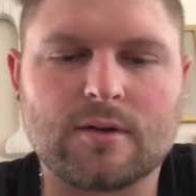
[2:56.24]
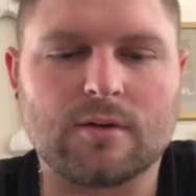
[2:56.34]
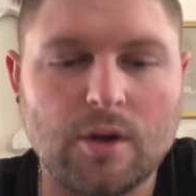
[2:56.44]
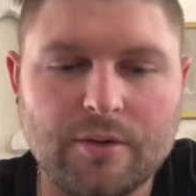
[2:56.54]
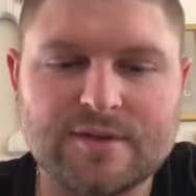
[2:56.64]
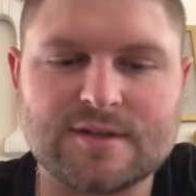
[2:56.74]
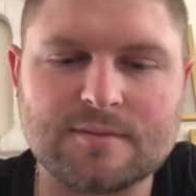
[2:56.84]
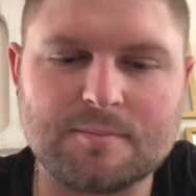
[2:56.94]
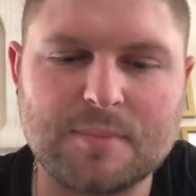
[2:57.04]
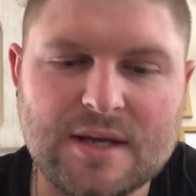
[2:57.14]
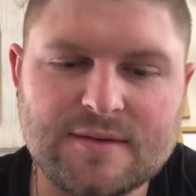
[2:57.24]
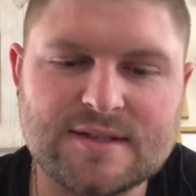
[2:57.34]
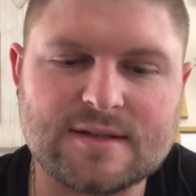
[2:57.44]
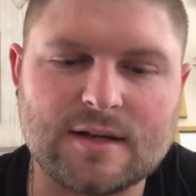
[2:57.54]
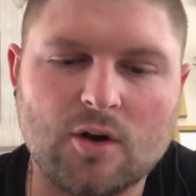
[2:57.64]
loathsome
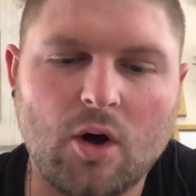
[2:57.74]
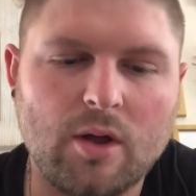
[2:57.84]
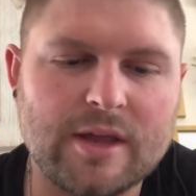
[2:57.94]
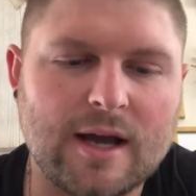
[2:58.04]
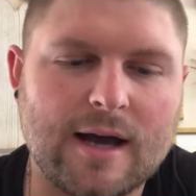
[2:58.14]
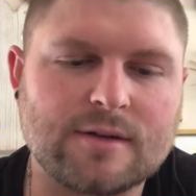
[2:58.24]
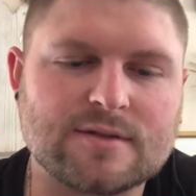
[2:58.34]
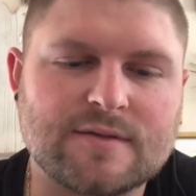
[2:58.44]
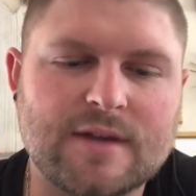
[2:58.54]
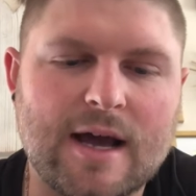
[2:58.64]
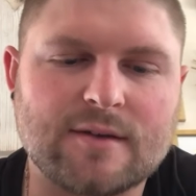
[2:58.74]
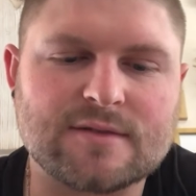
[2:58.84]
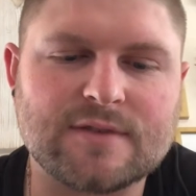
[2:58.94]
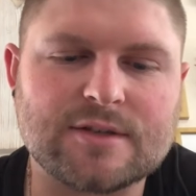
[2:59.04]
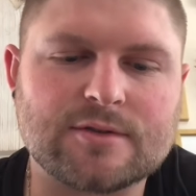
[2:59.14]
beasts and all the idols of the house
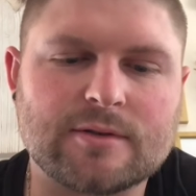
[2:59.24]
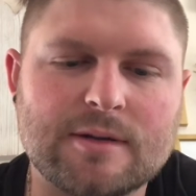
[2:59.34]
of Israel.